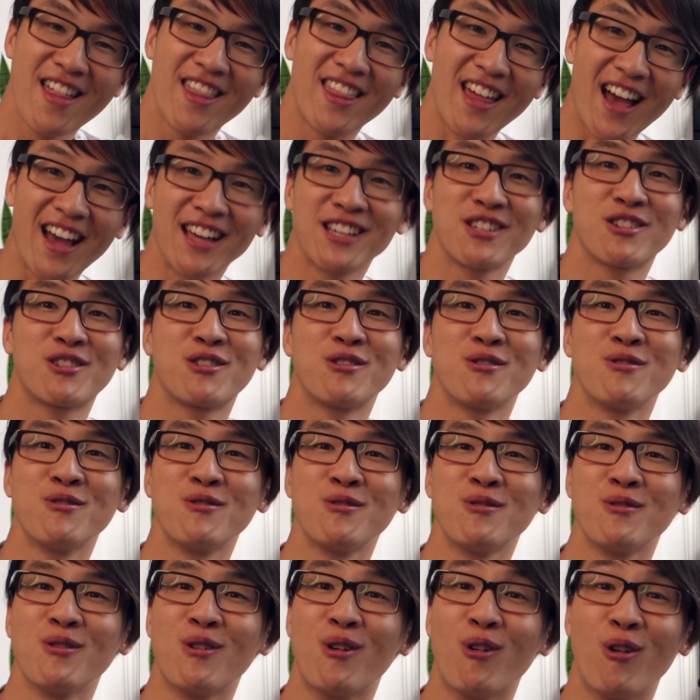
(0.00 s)
Thanks
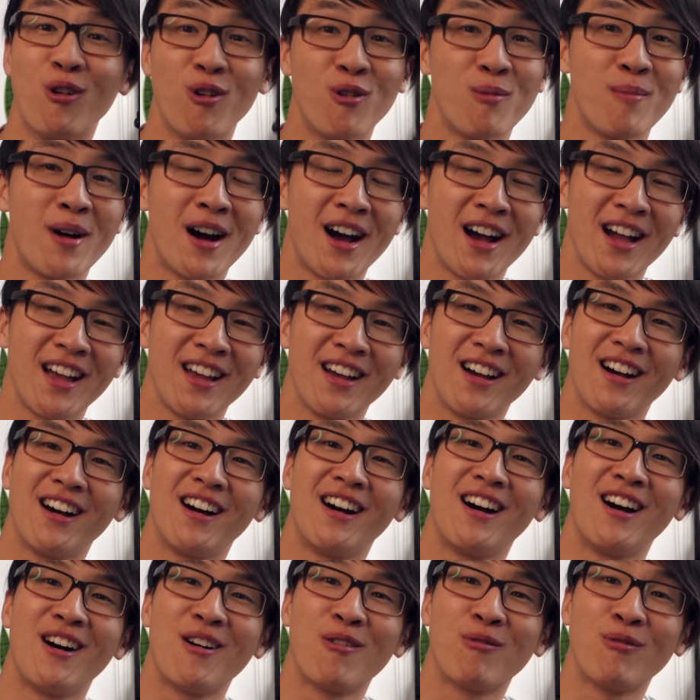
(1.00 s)
to all my
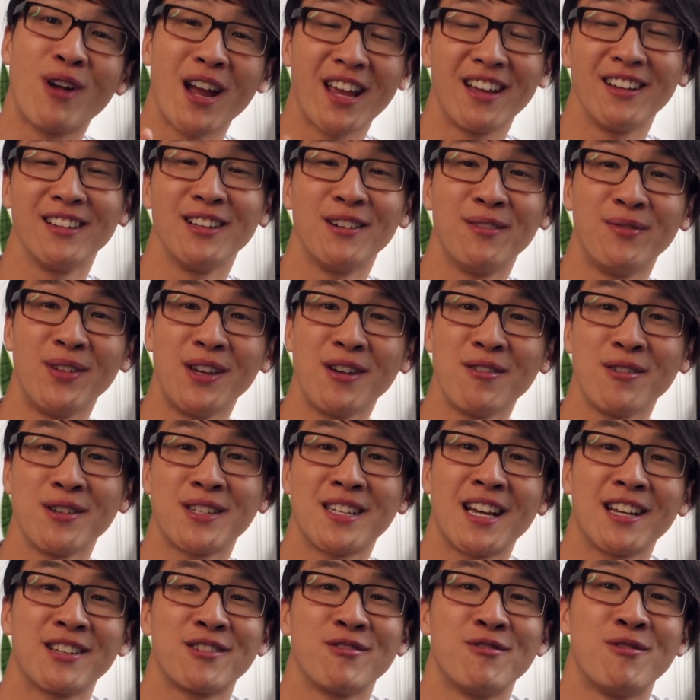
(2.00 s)
regular
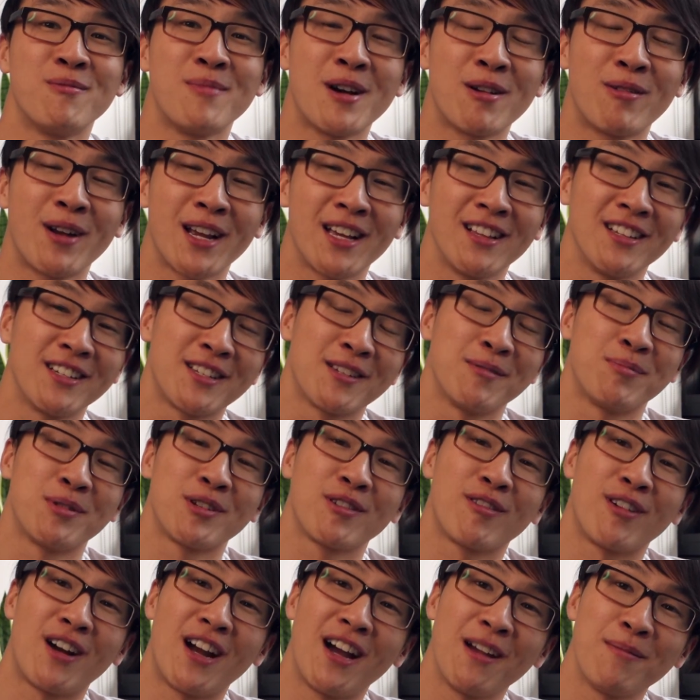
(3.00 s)
viewers, thanks to all my regular
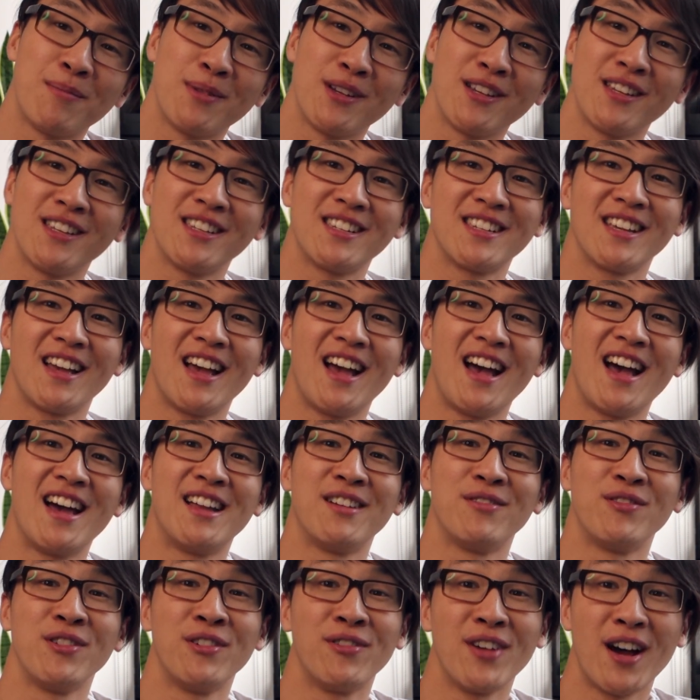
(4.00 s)
subscribers,
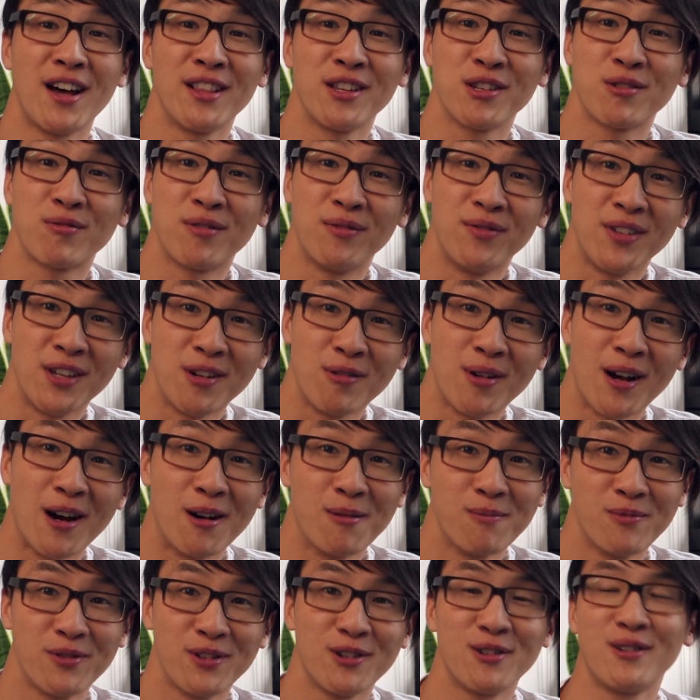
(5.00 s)
and if you found this review
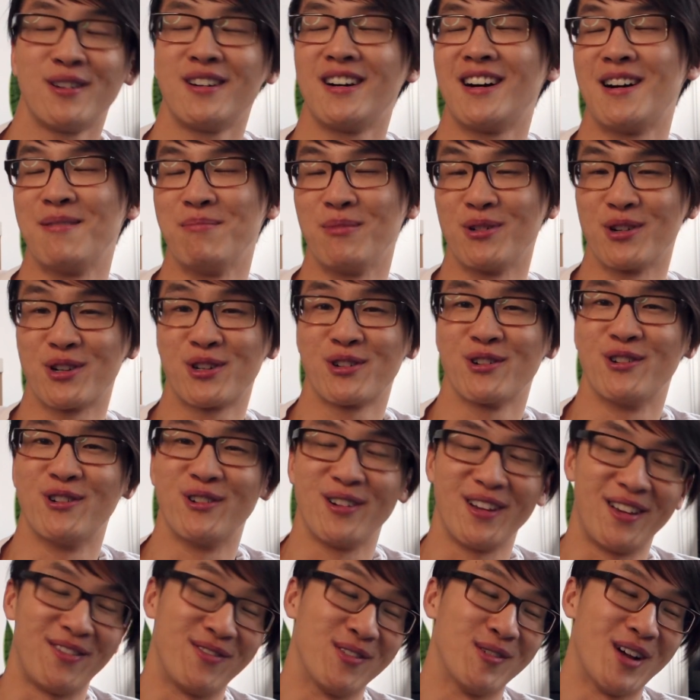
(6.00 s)
helpful, I'm not
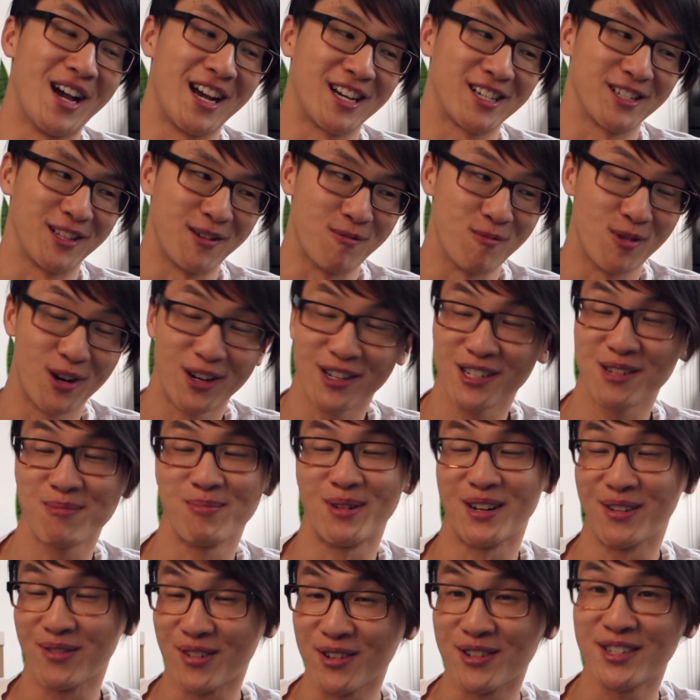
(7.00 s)
sure if it actually was,
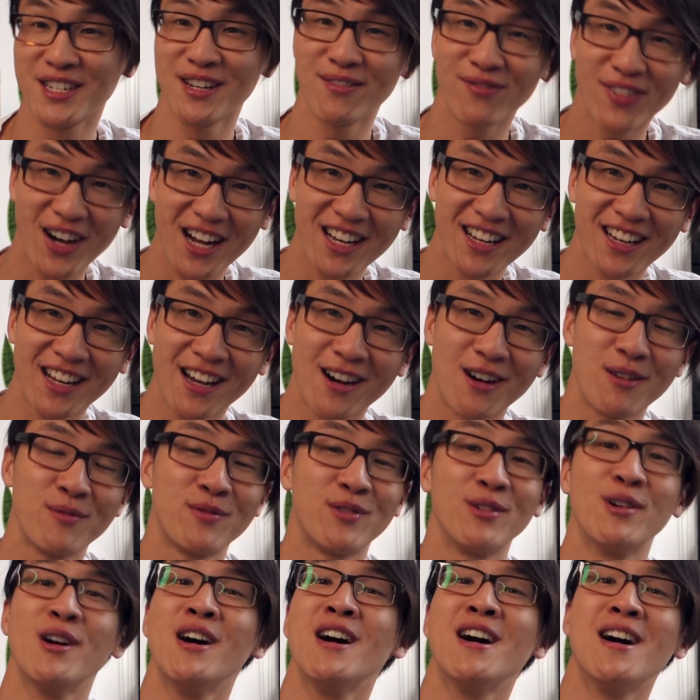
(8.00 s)
but if you did find it
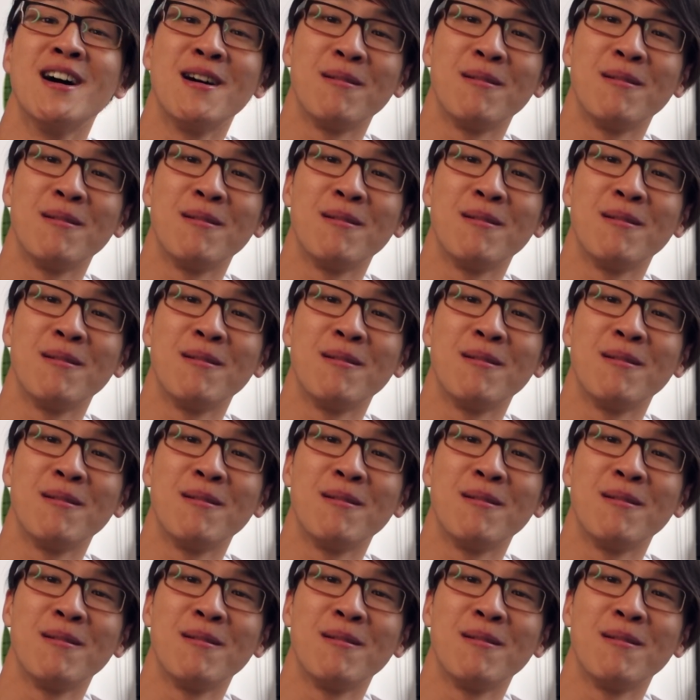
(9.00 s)
helpful,